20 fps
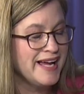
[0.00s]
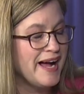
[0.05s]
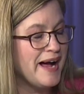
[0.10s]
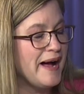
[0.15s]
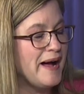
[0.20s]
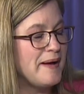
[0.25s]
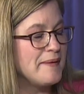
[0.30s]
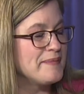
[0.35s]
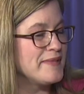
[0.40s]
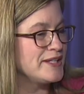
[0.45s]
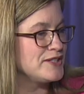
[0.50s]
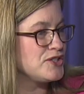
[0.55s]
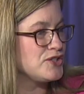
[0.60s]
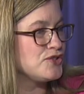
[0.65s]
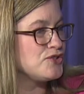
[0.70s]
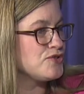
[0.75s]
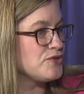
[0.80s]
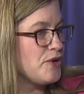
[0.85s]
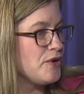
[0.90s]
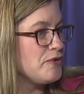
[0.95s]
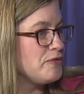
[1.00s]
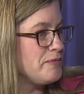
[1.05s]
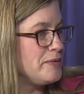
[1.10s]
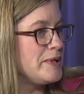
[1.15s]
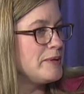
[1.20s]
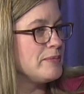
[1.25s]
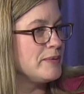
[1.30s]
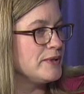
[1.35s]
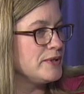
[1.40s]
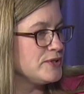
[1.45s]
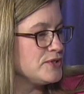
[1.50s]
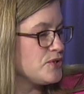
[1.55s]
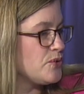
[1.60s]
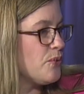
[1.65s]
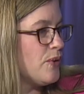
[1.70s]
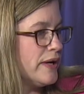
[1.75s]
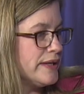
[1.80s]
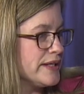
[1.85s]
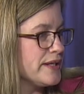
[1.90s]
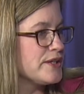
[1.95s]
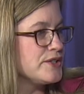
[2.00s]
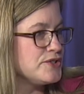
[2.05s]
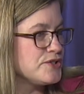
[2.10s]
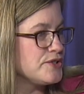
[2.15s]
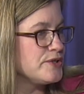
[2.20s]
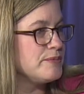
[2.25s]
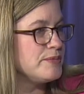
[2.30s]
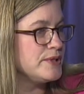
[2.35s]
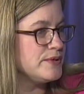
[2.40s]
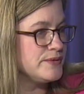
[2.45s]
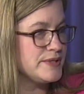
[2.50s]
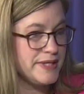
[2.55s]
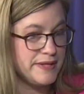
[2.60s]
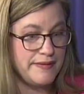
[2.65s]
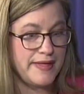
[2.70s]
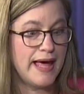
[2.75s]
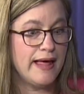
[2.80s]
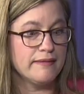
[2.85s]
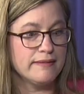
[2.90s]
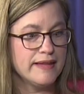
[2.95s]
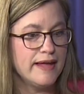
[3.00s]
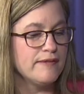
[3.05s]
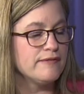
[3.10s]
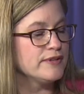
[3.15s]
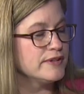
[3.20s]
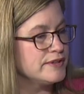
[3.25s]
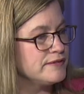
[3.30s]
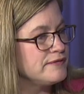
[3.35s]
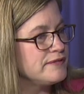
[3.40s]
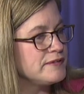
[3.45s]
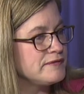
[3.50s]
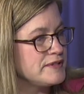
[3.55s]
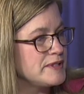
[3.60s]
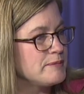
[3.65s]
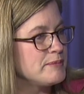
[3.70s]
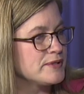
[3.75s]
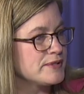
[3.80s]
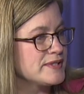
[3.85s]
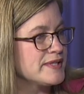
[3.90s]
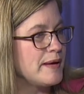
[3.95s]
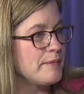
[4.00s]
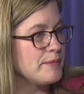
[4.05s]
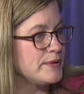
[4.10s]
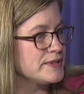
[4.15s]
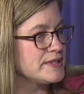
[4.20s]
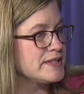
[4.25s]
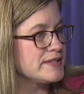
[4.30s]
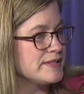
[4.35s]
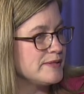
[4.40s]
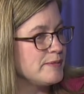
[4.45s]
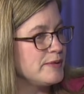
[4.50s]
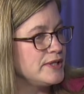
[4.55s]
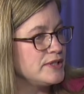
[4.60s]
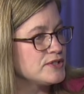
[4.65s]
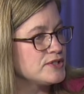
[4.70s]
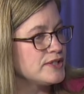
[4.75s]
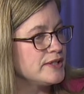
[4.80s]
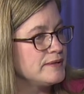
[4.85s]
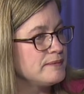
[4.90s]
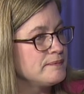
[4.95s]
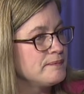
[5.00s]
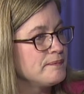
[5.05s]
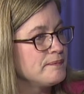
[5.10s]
um, that just drove people to want to contribute to that level of 50% participation? Look,